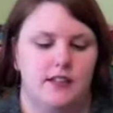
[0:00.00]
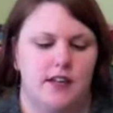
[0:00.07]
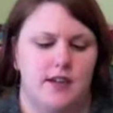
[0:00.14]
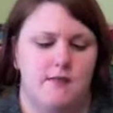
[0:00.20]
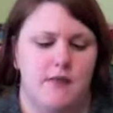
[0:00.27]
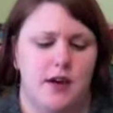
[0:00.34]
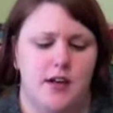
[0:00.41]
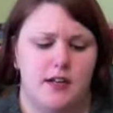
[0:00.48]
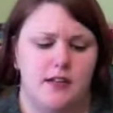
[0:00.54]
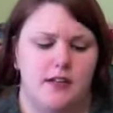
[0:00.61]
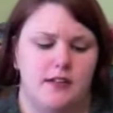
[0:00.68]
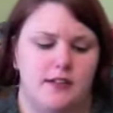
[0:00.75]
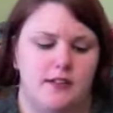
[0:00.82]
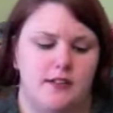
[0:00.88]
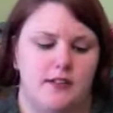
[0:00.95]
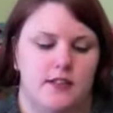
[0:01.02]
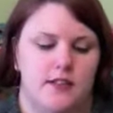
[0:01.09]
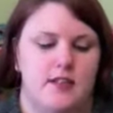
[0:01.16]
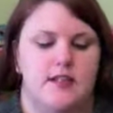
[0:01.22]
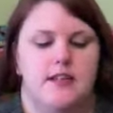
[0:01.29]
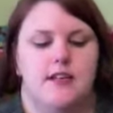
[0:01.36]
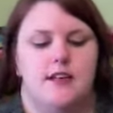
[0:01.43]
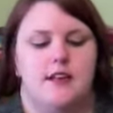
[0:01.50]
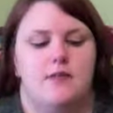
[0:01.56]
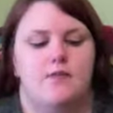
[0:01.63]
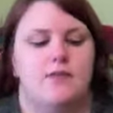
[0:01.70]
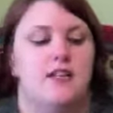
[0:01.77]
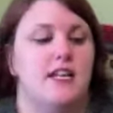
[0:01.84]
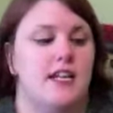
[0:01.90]
in my
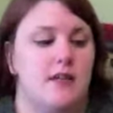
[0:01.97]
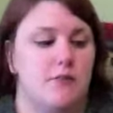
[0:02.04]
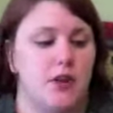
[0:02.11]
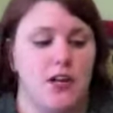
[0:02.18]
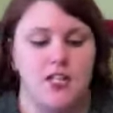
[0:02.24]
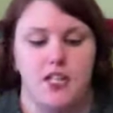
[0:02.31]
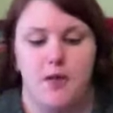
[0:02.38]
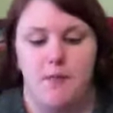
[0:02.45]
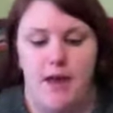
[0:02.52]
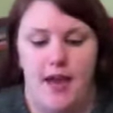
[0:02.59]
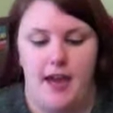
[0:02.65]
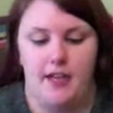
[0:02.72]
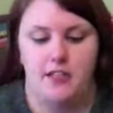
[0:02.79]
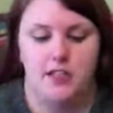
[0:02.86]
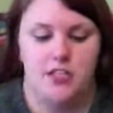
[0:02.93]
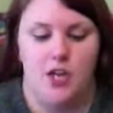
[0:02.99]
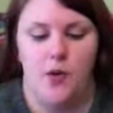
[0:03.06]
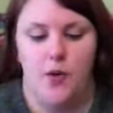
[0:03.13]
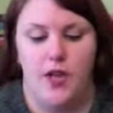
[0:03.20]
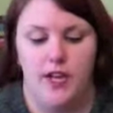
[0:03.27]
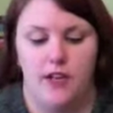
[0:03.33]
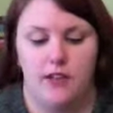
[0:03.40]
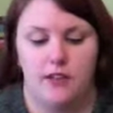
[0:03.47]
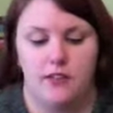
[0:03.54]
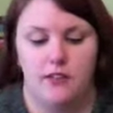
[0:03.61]
knitting project bag sewing-a-thon.